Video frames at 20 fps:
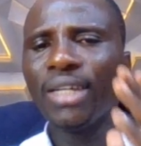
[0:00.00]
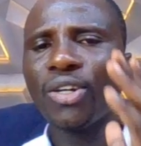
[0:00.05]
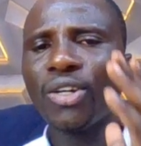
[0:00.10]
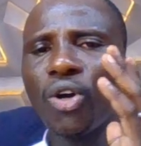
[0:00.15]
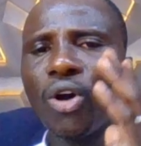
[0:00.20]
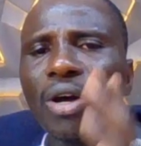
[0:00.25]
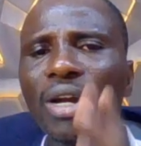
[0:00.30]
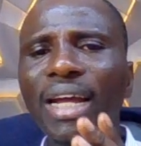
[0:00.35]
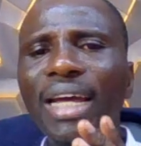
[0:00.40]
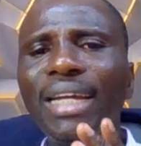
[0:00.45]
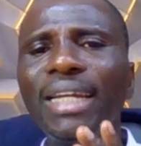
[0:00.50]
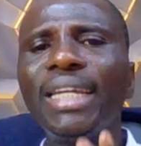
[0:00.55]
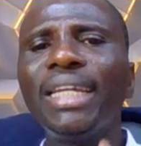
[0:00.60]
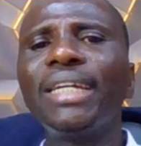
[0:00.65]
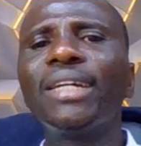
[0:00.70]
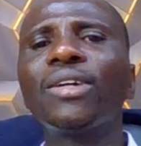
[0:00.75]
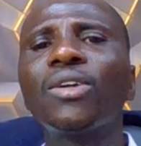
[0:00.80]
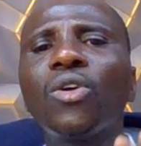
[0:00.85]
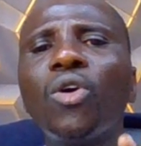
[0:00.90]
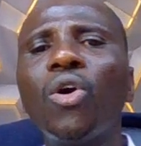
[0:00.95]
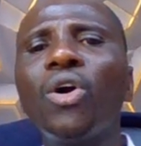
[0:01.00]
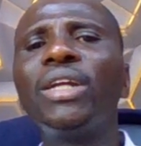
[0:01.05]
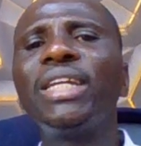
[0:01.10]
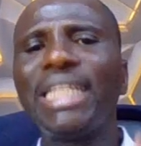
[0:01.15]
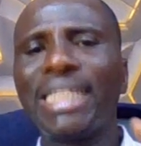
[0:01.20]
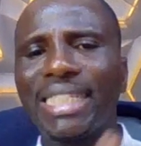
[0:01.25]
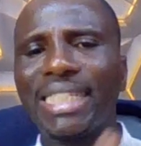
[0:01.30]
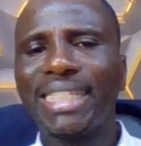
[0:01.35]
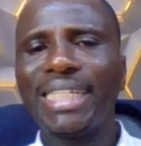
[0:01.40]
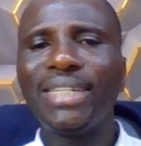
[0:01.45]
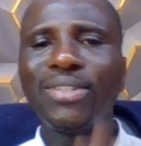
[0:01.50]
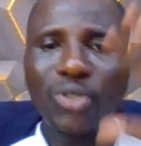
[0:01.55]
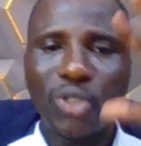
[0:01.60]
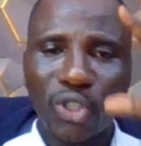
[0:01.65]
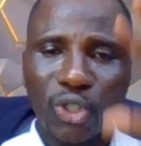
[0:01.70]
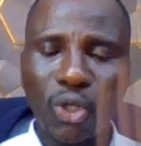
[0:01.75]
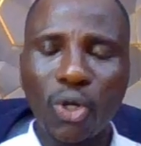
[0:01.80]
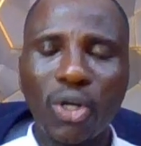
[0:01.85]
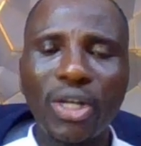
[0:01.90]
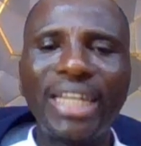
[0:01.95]
Currently, gold is still
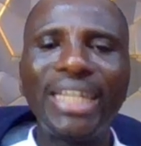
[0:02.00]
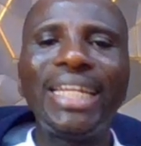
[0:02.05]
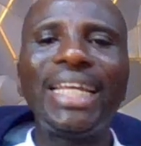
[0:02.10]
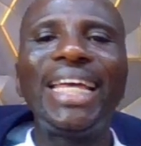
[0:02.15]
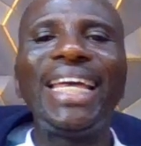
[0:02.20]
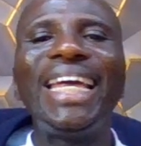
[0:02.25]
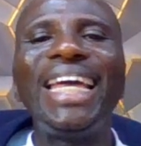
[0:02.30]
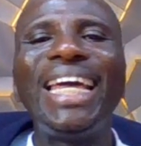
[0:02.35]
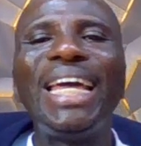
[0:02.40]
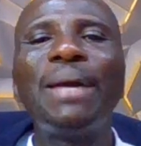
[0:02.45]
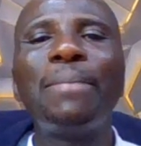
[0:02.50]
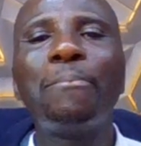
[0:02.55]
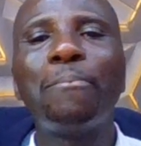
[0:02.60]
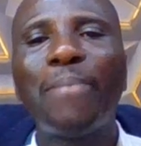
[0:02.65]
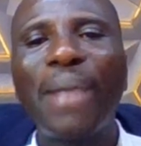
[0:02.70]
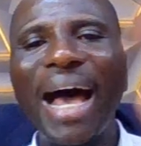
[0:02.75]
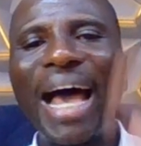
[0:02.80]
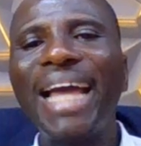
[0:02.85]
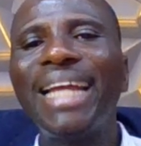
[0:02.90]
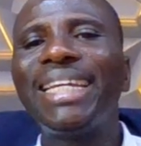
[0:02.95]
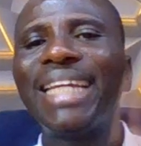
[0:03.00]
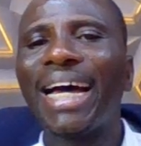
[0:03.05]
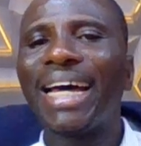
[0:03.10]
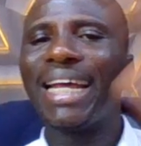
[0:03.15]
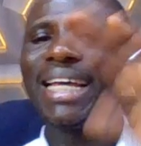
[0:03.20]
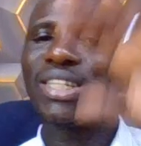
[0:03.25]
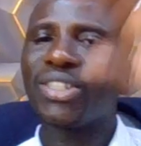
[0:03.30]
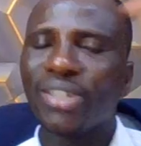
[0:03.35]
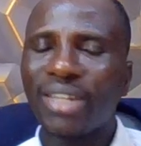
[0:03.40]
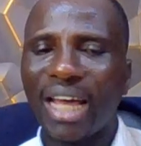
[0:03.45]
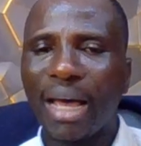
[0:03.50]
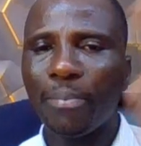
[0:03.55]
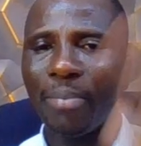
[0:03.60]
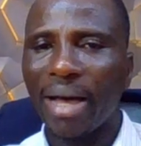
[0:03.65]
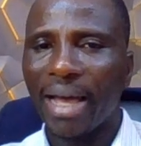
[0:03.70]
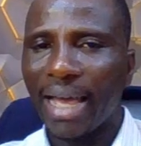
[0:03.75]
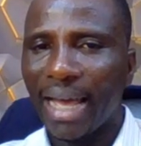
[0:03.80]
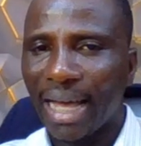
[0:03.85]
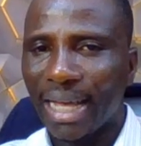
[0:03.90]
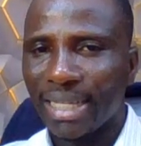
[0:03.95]
showing a bi-directional
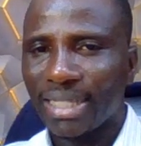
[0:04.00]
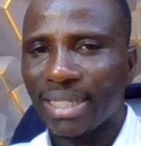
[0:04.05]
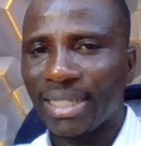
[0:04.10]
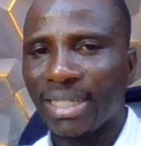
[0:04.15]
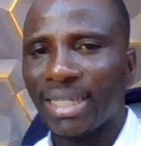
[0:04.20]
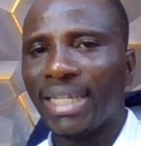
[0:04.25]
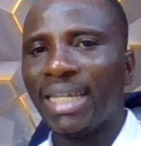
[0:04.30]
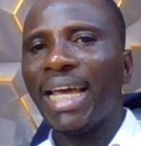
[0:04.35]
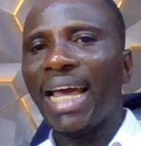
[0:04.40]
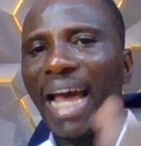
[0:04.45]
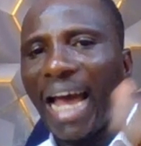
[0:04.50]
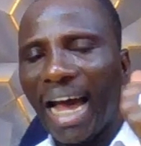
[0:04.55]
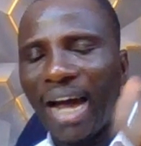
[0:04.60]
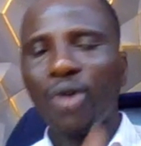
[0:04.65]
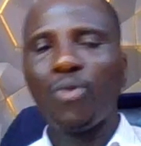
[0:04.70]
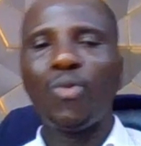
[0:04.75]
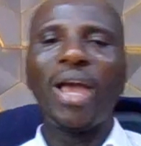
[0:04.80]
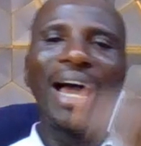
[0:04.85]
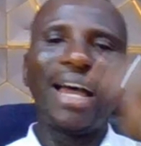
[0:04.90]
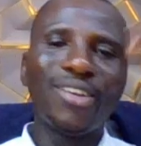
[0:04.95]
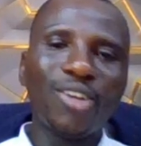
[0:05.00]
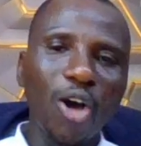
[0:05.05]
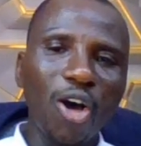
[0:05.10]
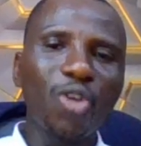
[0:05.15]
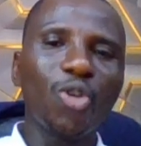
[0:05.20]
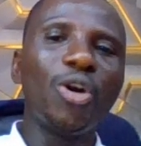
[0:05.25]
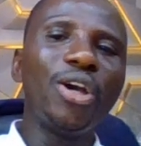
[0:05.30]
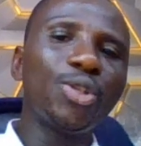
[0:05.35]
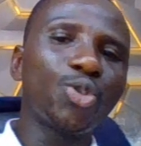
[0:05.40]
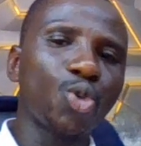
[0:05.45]
bias, and we are not going